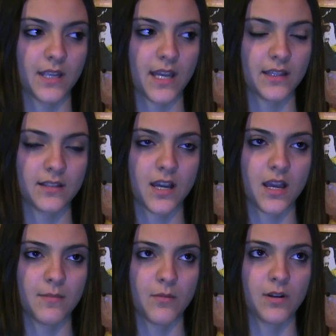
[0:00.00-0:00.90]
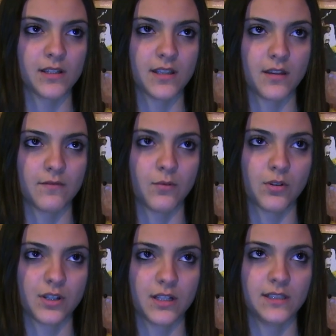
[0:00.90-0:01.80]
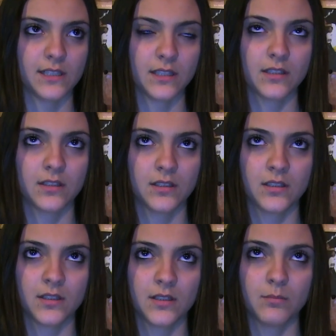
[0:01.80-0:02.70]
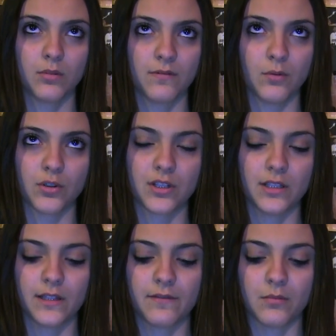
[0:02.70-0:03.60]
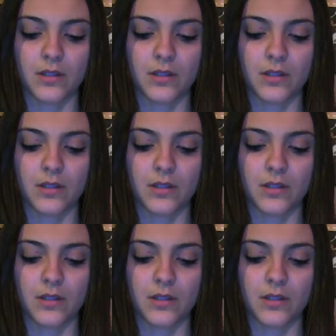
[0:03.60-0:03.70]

at the time, I want to say unfortunately, but fortunately for